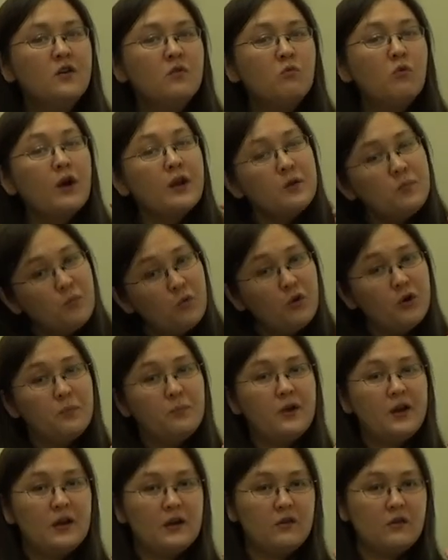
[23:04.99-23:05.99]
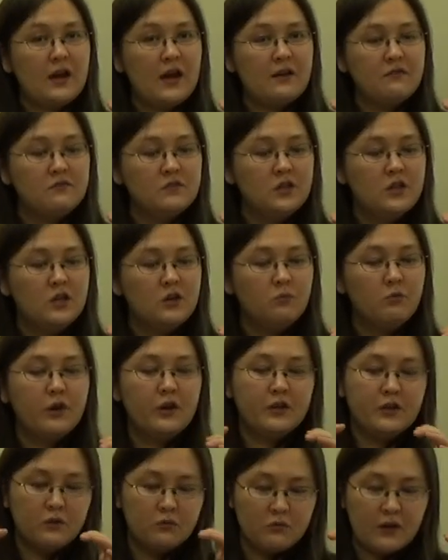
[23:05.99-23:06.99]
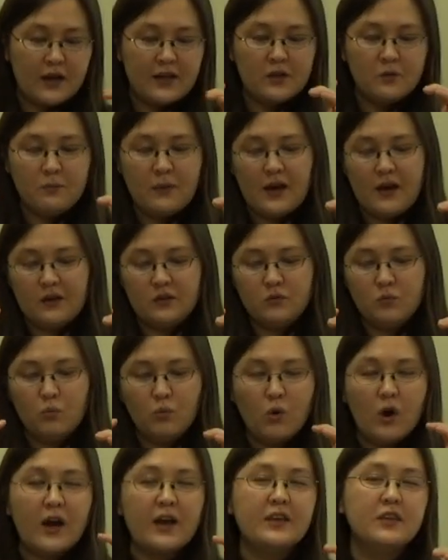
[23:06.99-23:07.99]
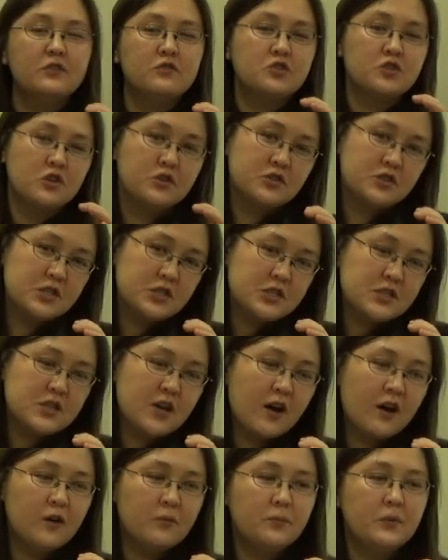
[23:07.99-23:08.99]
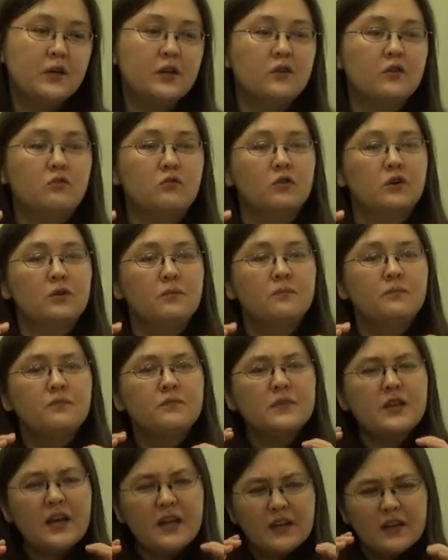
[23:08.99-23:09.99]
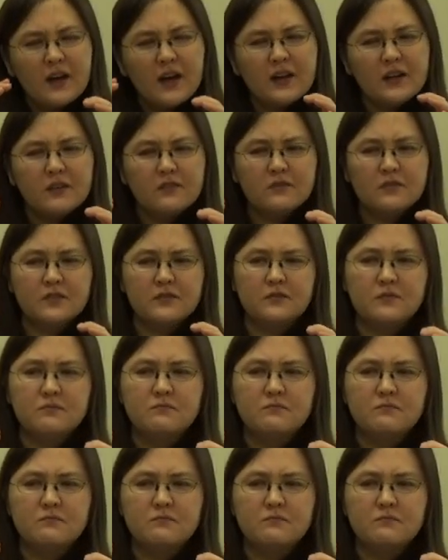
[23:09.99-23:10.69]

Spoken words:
1 more paragraph where you write about why you chose this topic or any kind of